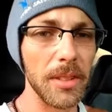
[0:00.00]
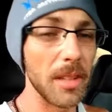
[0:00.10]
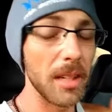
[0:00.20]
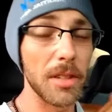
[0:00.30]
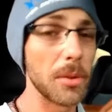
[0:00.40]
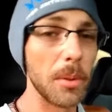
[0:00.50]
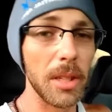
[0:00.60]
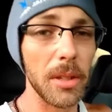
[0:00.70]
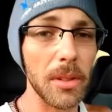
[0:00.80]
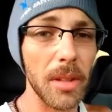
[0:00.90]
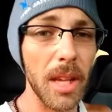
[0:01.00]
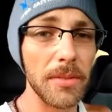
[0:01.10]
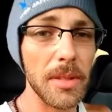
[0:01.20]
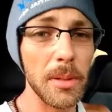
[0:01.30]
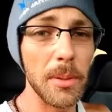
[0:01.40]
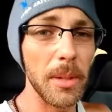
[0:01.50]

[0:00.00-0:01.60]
He's not in control of your life too,